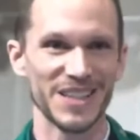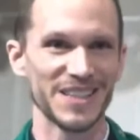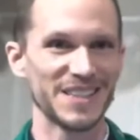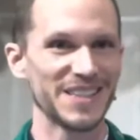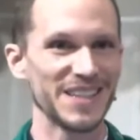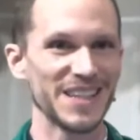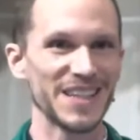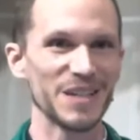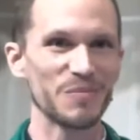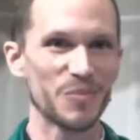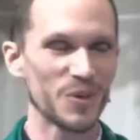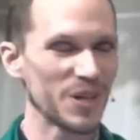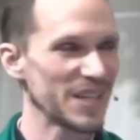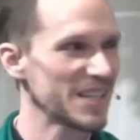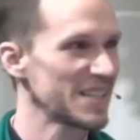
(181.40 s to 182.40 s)
and singing
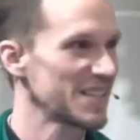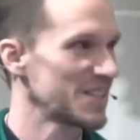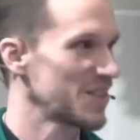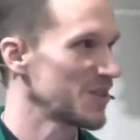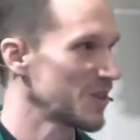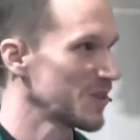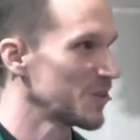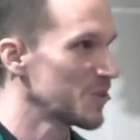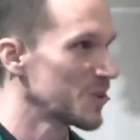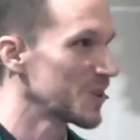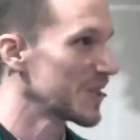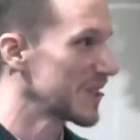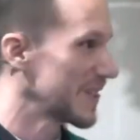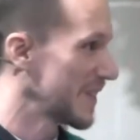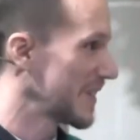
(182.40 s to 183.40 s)
praise to the
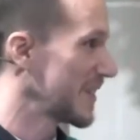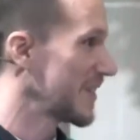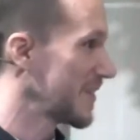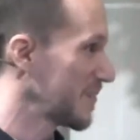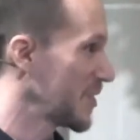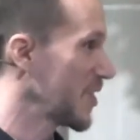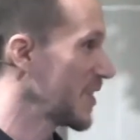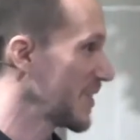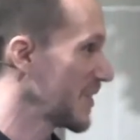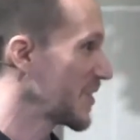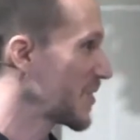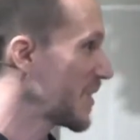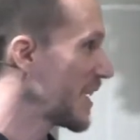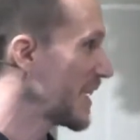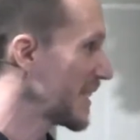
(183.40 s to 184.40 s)
Lord Jesus
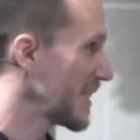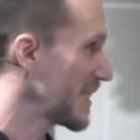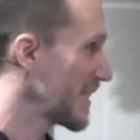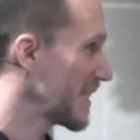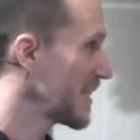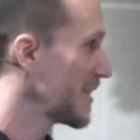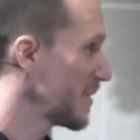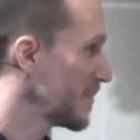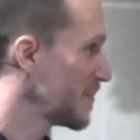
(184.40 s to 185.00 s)
Christ.